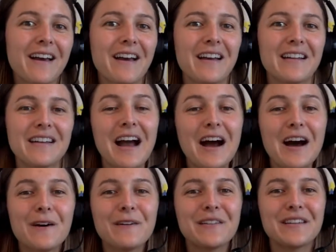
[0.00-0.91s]
And
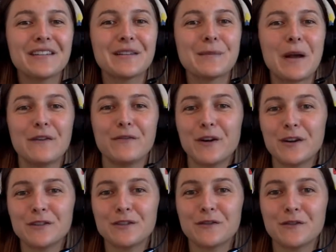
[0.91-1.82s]
now this is my
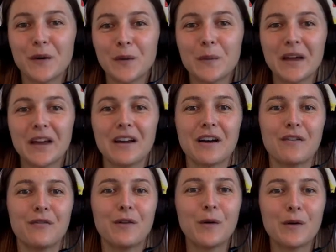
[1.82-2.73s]
first full week
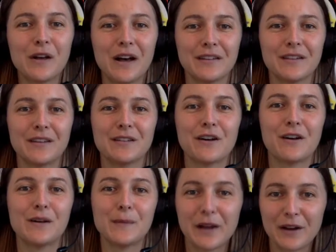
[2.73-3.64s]
of full classes
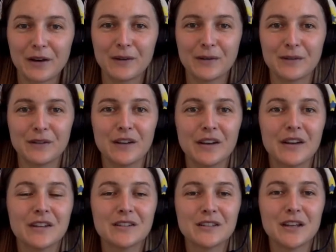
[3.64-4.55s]
all on my own.
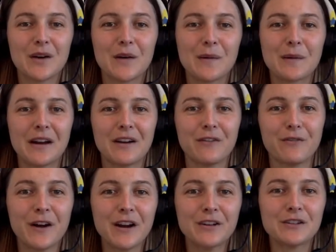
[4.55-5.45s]
So I'm kind of
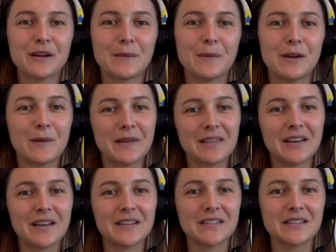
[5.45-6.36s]
fresh. I'm new at
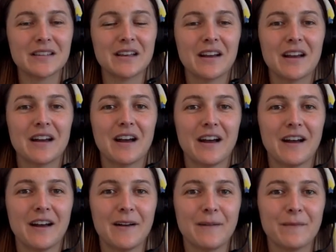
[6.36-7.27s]
this.
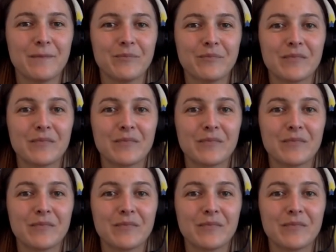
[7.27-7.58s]
Um,